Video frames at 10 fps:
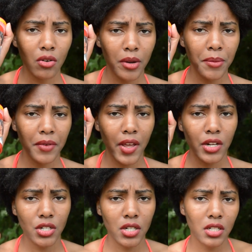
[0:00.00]
Cream of
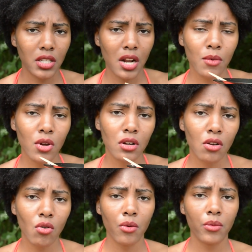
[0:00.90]
Nature, then I'm gonna
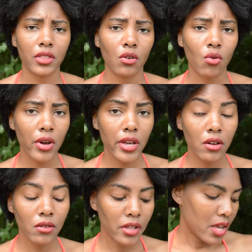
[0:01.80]
go on with the
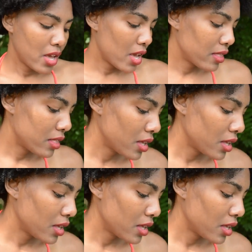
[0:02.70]
oil, and